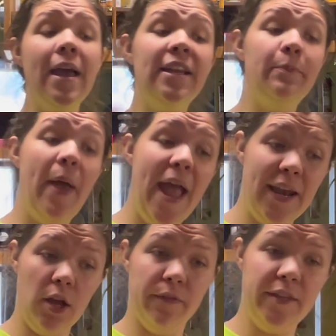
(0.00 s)

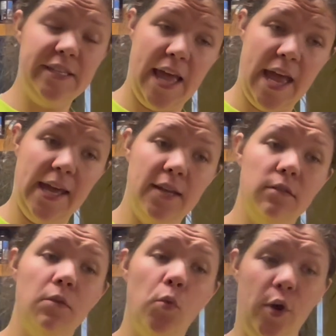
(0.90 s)
depending on the day,
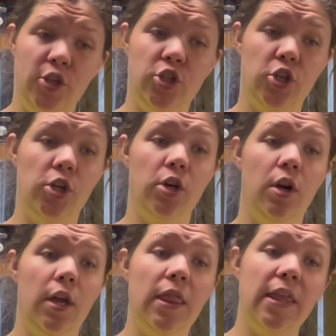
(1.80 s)
the moisture
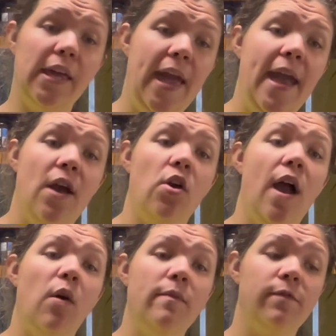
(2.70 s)
in the air,
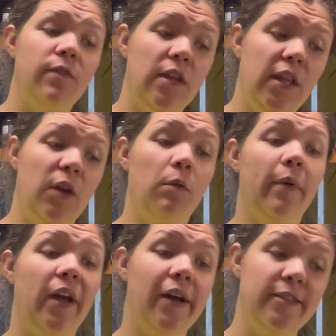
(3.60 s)
how I'm feeling, what my
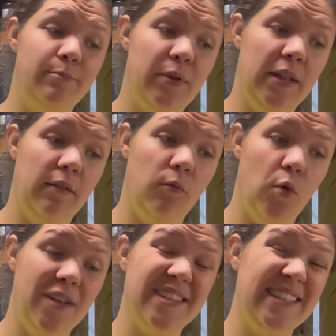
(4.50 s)
husband
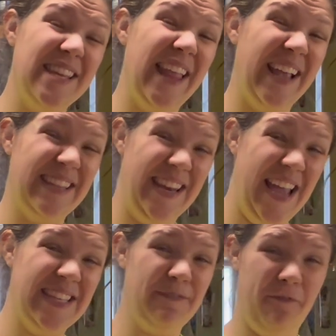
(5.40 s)
wants, because he likes a
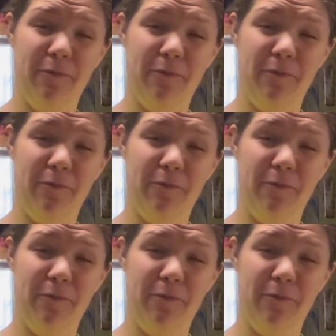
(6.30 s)
nice,